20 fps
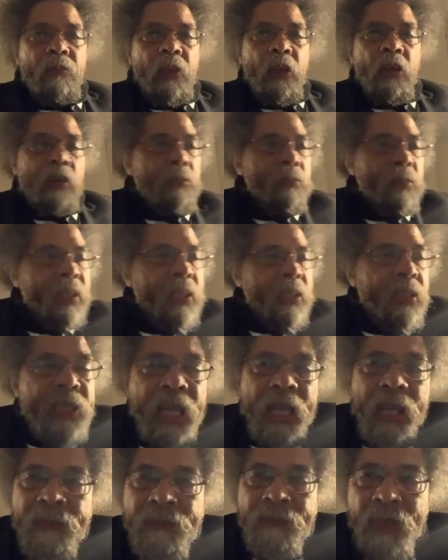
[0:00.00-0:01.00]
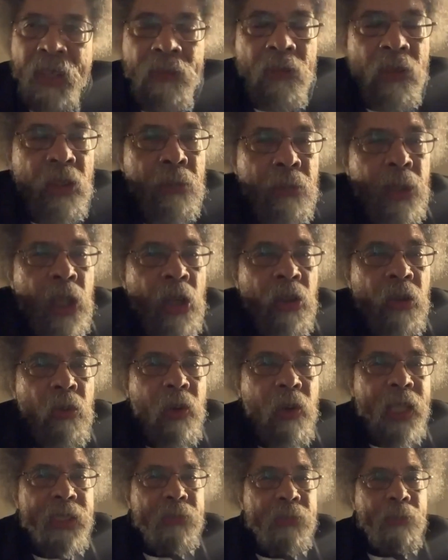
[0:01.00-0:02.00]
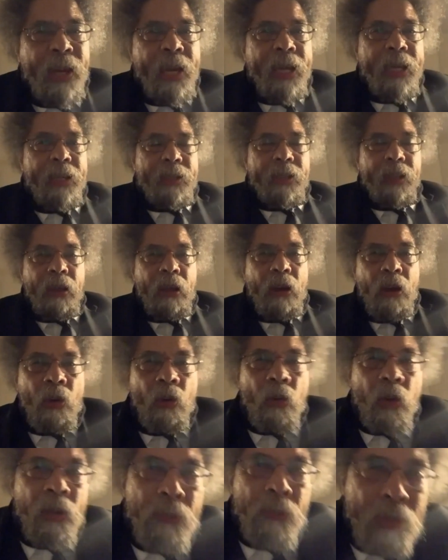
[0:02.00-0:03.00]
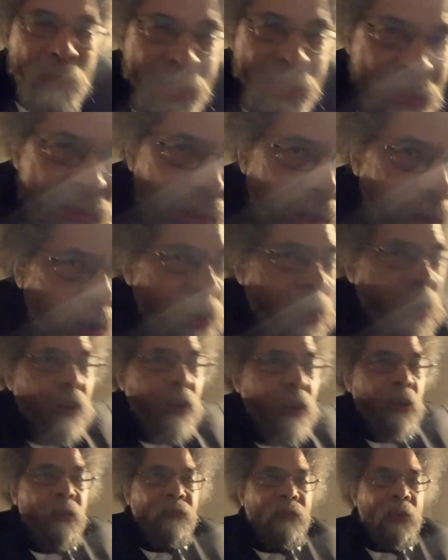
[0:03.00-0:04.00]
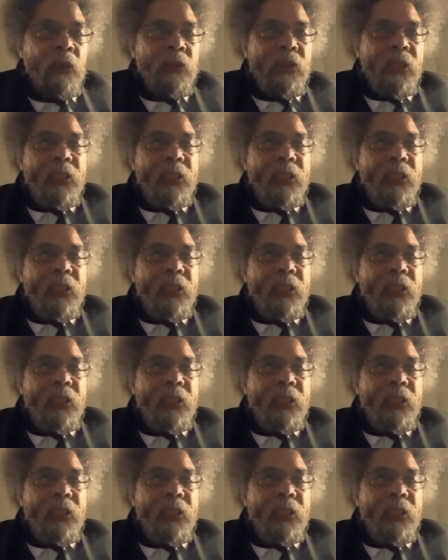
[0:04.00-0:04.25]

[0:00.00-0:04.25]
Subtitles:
you can be in Tel Aviv, you can be on the West Bank. What brings all those folk